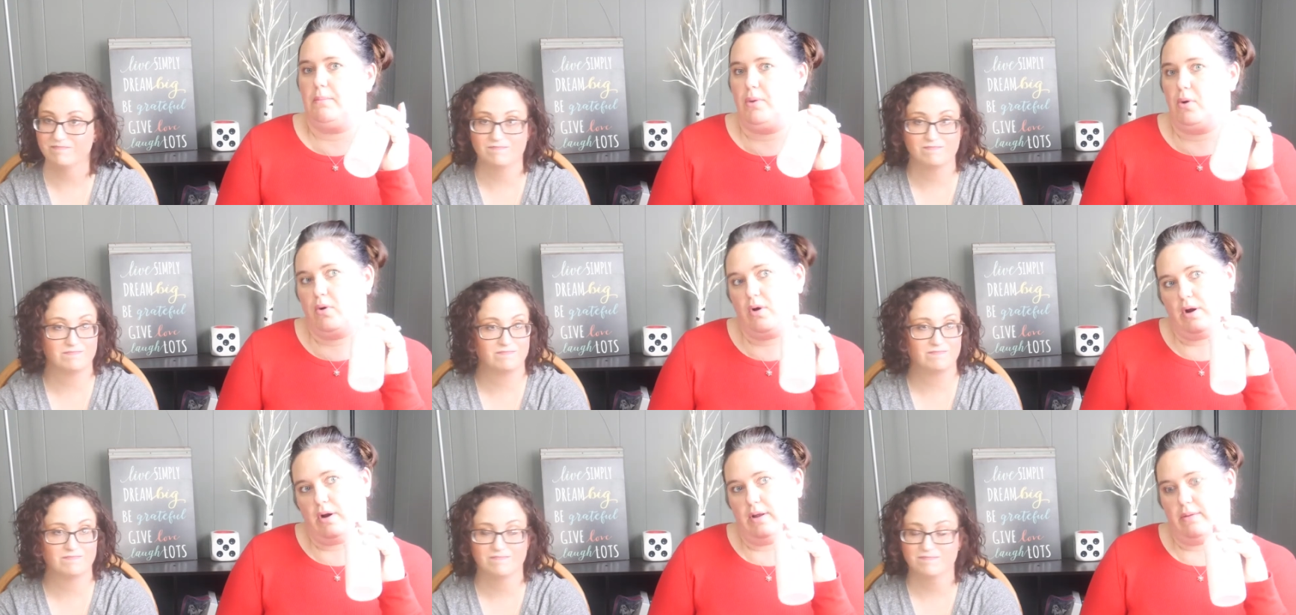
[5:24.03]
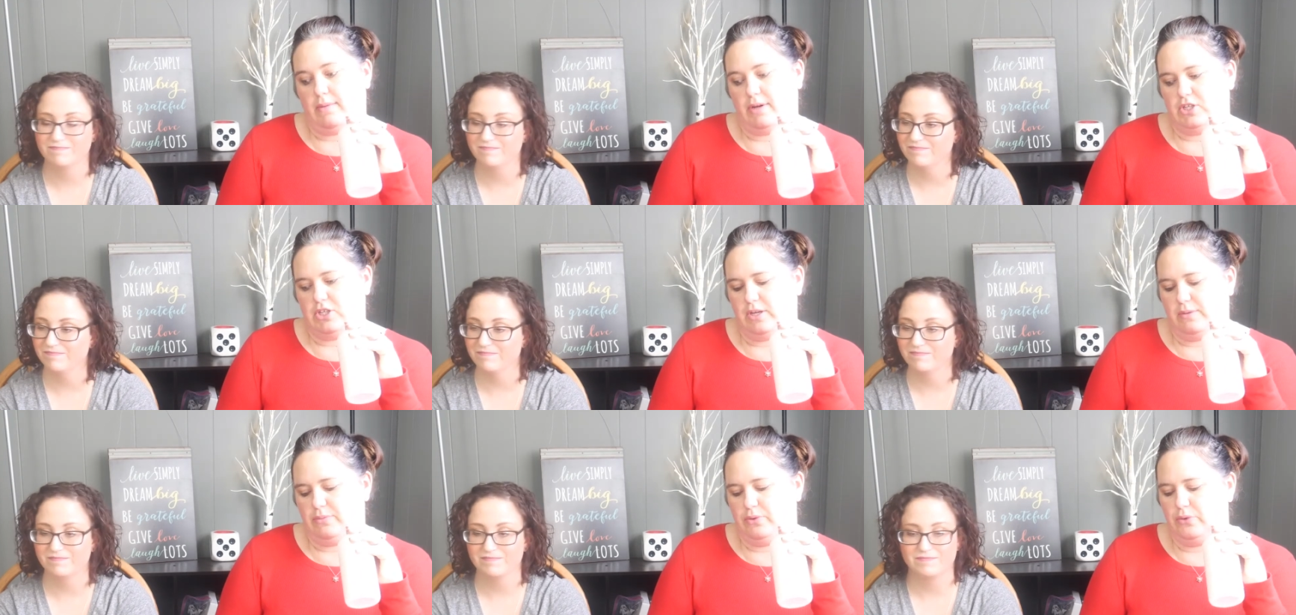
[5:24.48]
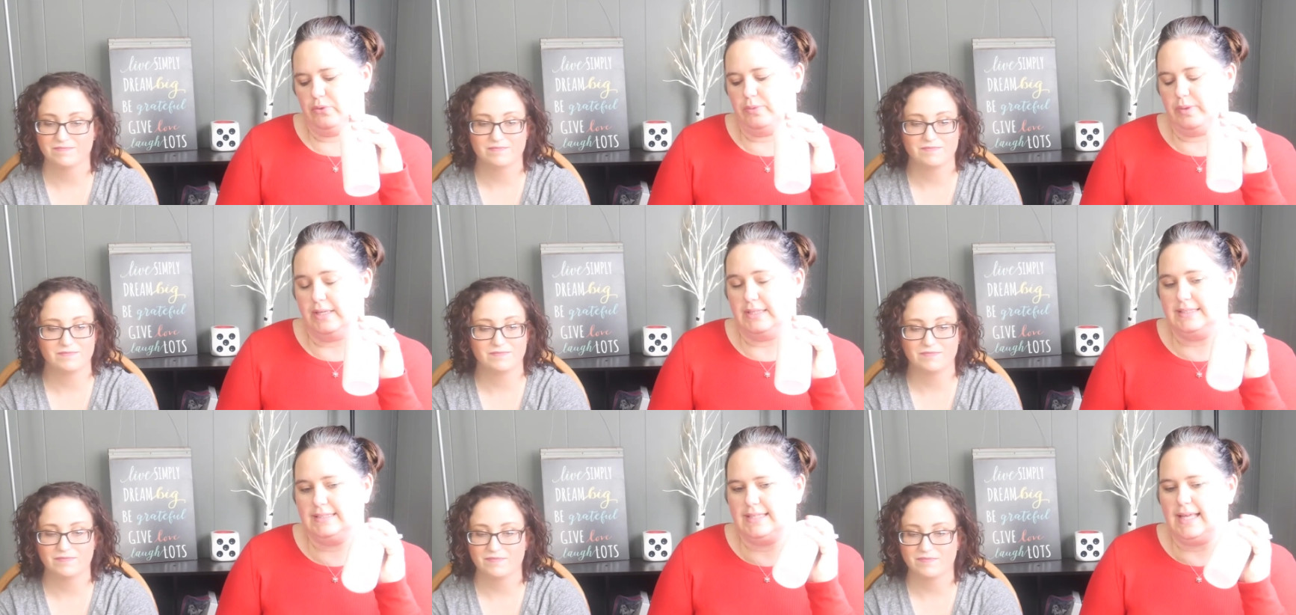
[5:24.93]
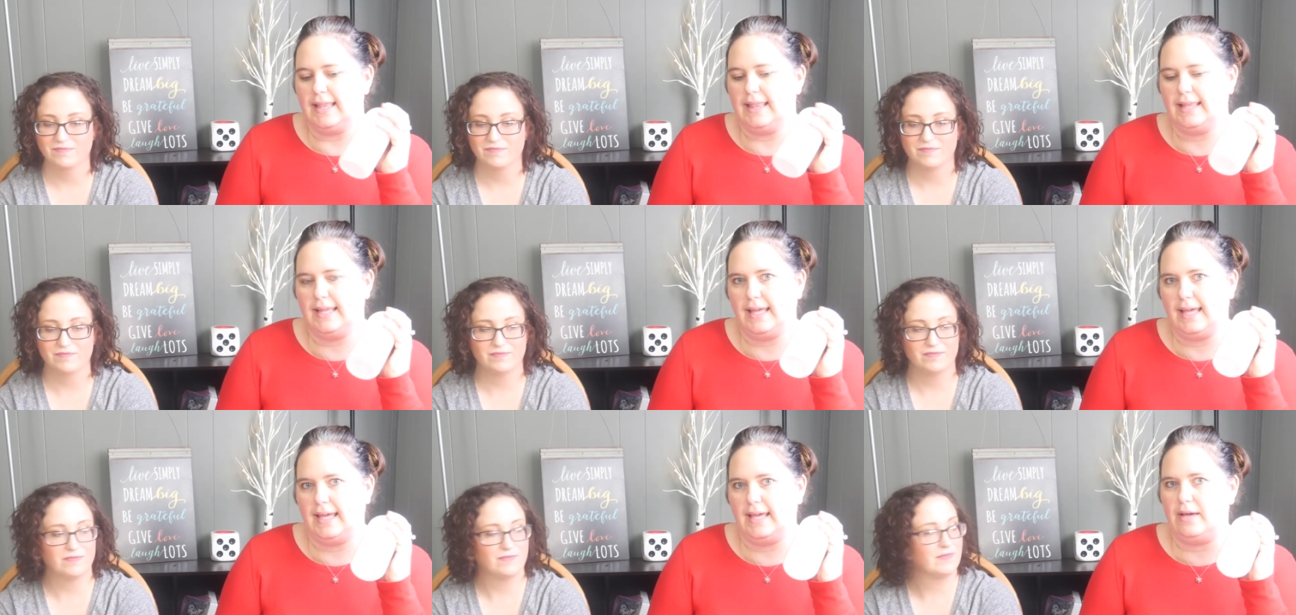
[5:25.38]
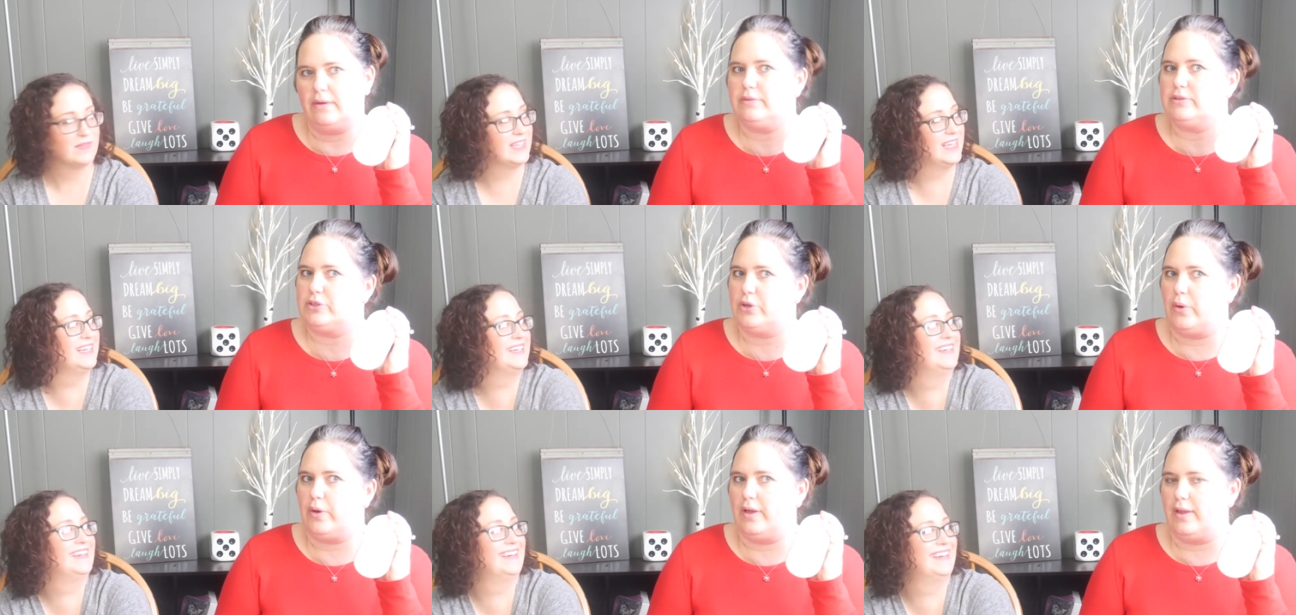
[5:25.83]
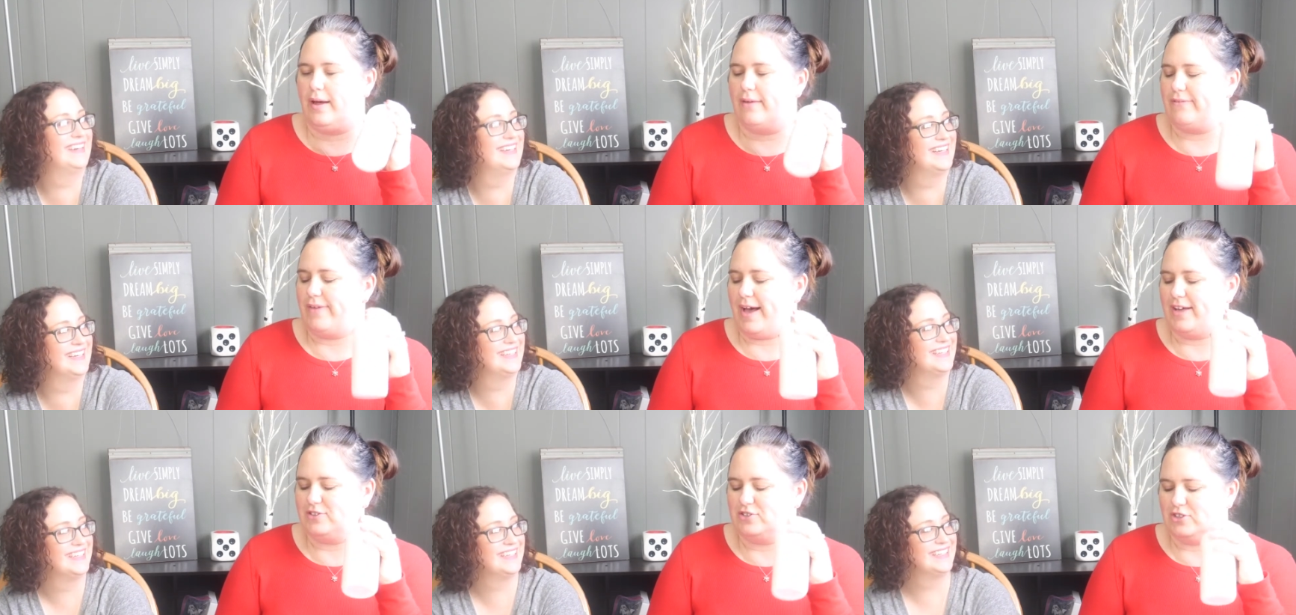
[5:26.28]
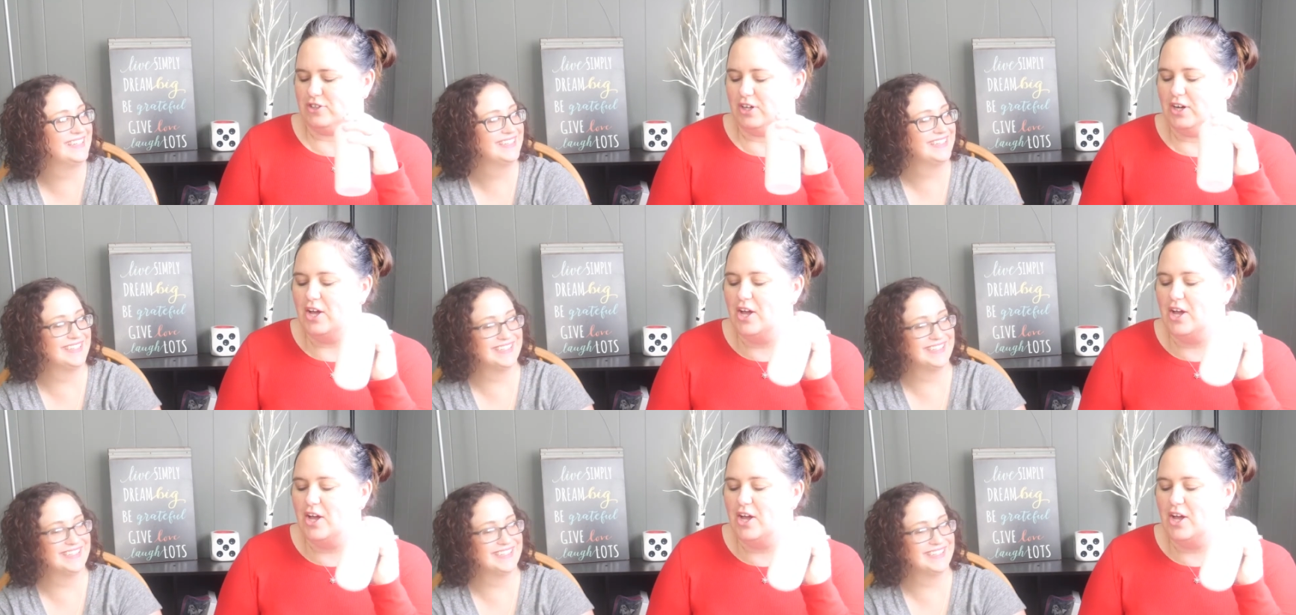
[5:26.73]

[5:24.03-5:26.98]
Speaker 1: bogarting my shampoo because suddenly it was going a lot faster.